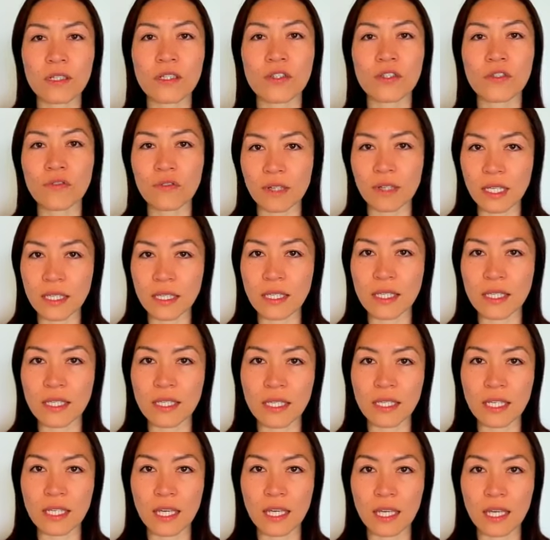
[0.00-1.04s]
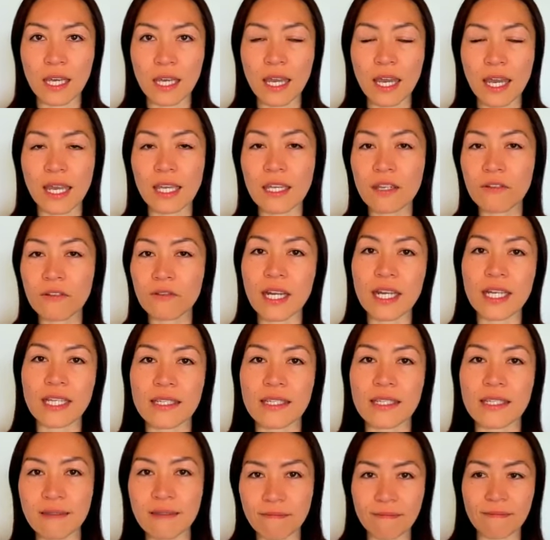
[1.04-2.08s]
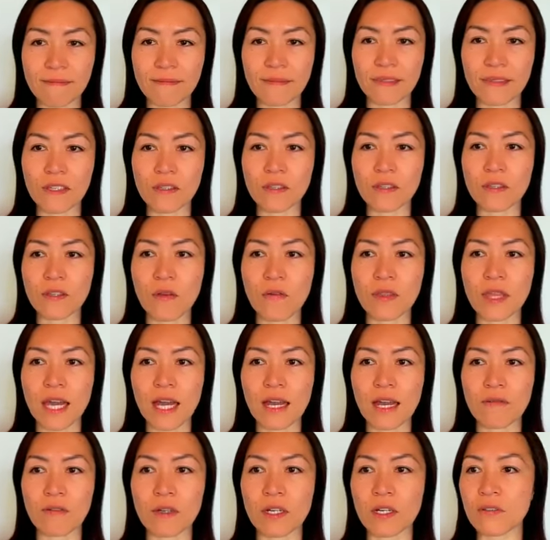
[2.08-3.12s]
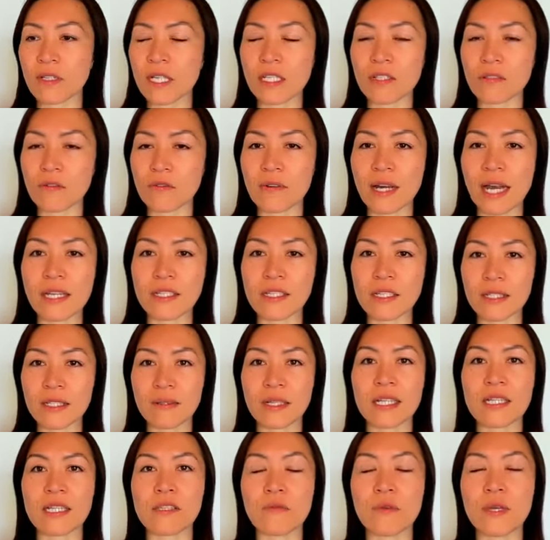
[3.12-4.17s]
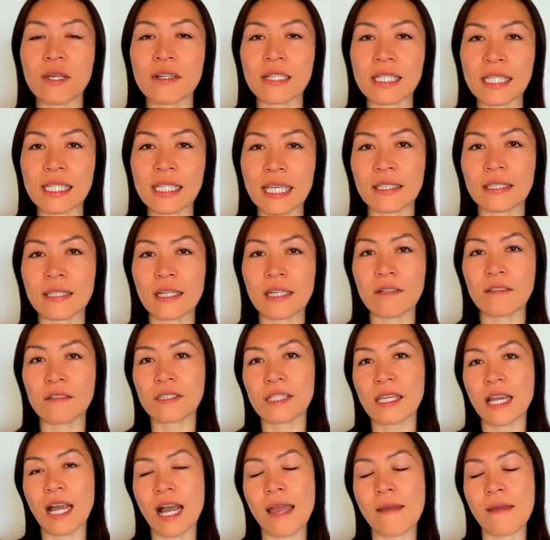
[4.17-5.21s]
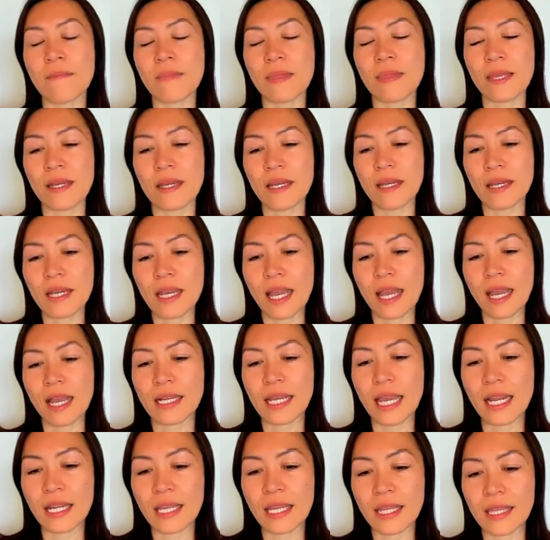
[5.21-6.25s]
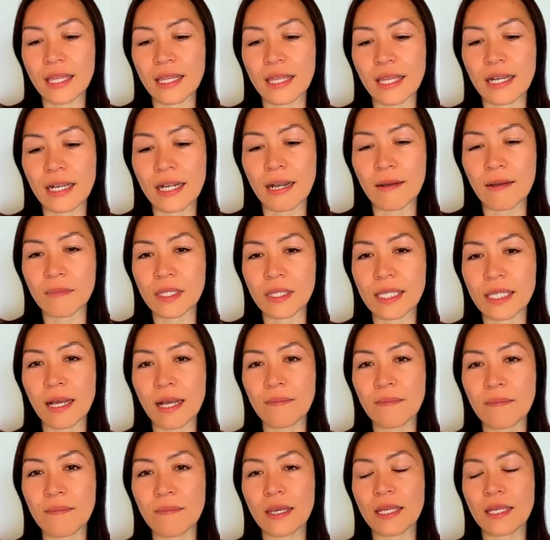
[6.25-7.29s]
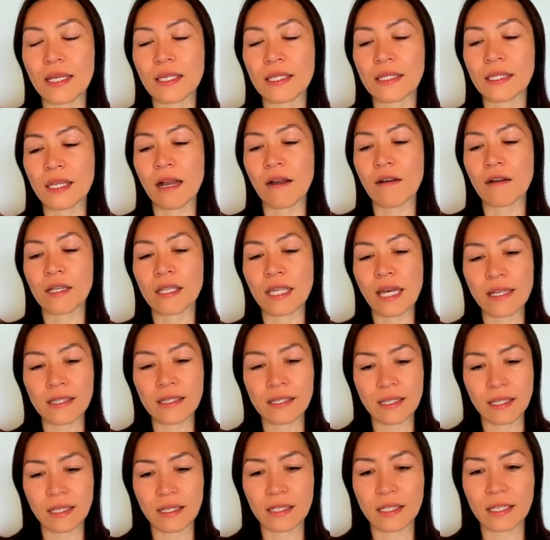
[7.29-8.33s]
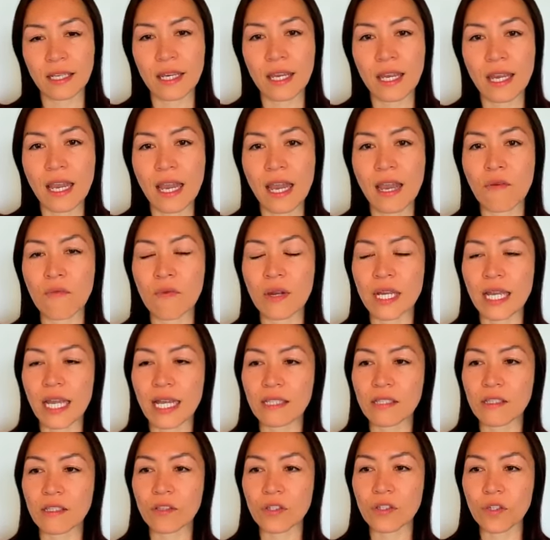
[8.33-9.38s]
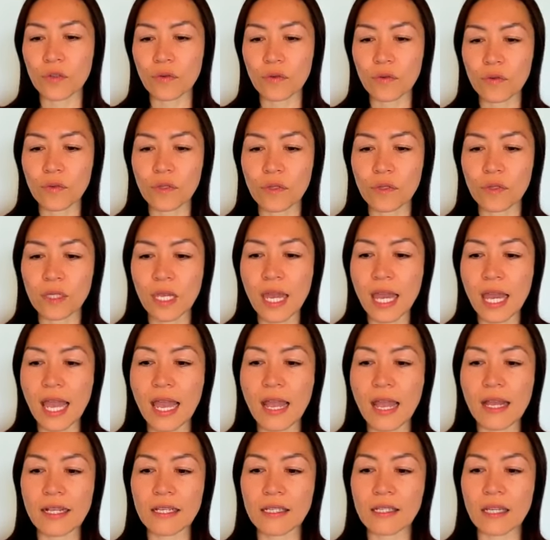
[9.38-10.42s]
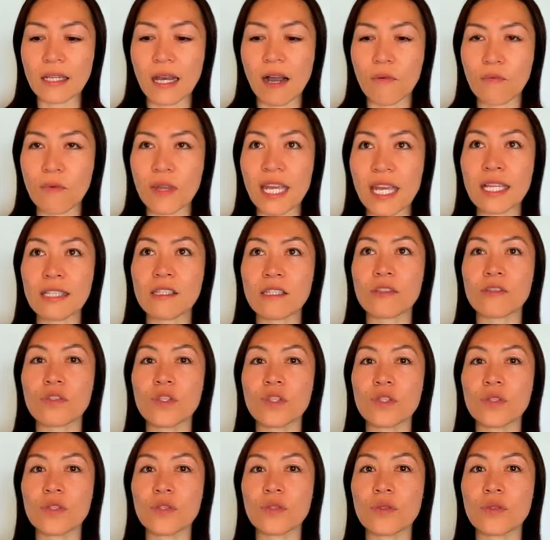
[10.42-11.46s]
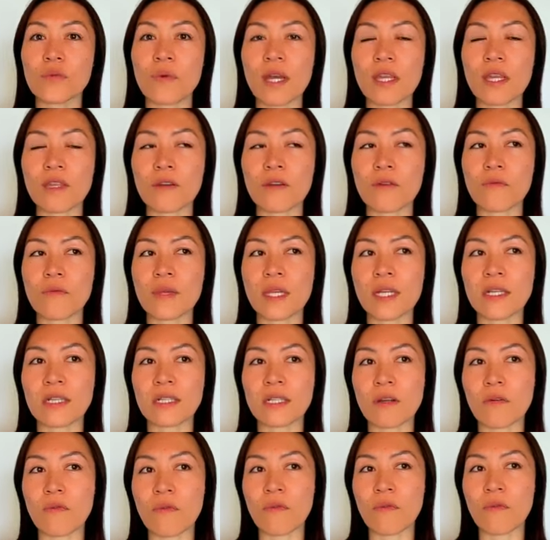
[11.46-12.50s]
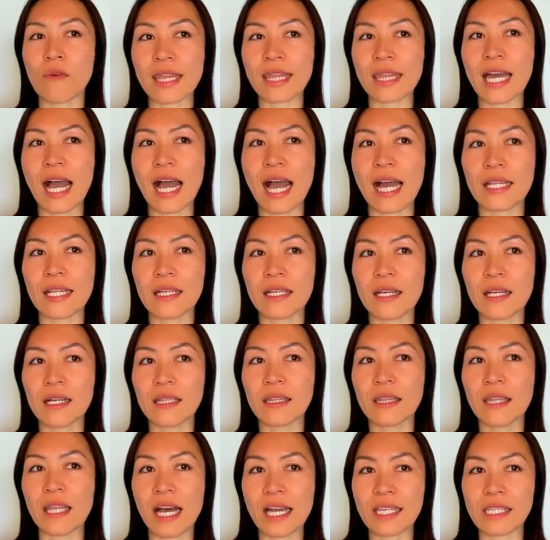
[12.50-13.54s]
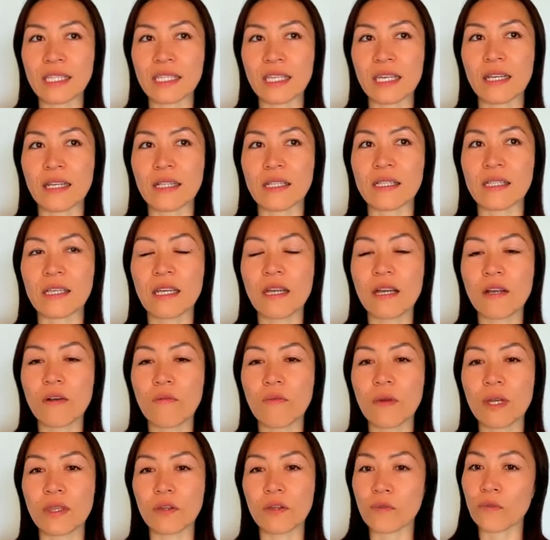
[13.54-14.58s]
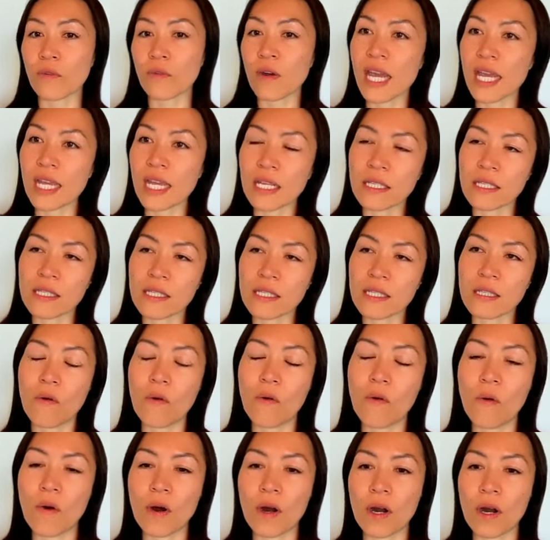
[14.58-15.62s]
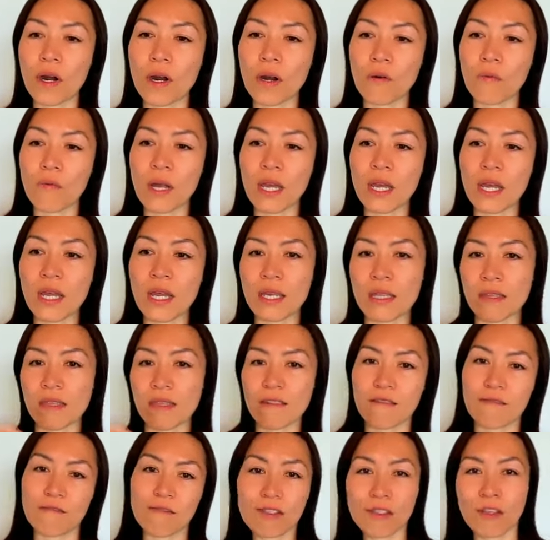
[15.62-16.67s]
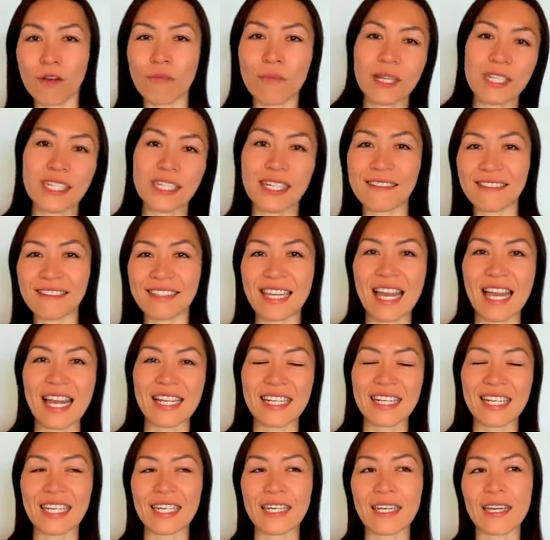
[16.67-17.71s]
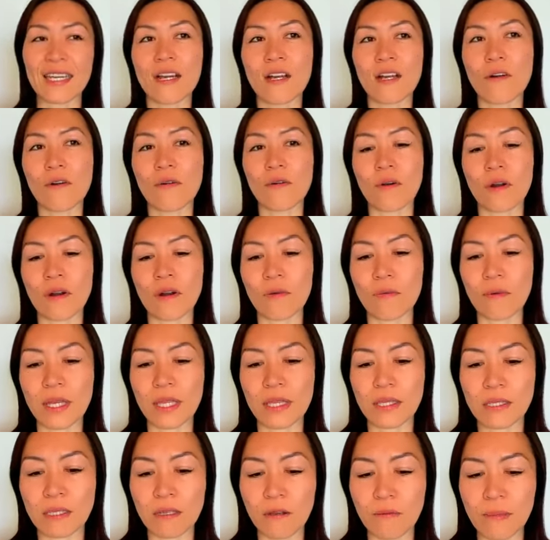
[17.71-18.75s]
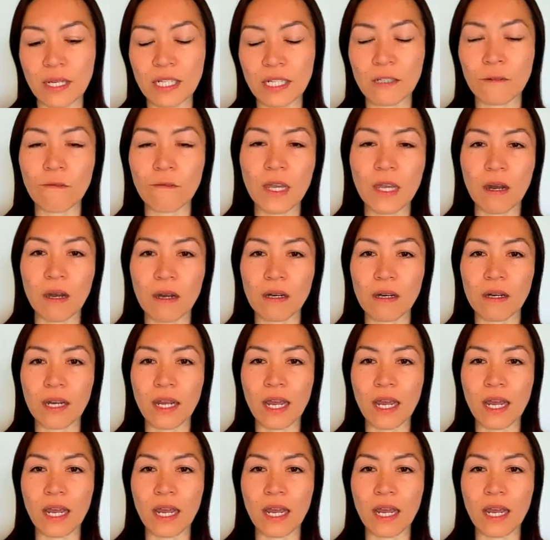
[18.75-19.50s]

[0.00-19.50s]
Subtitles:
trust, and grace. Just know that we don't need to rush, because we're exactly on time. And anything that comes up is our lesson. And we get to choose. And we get to choose whether we're going to write that lesson with grace, or with so much anxiety, or with so much fear,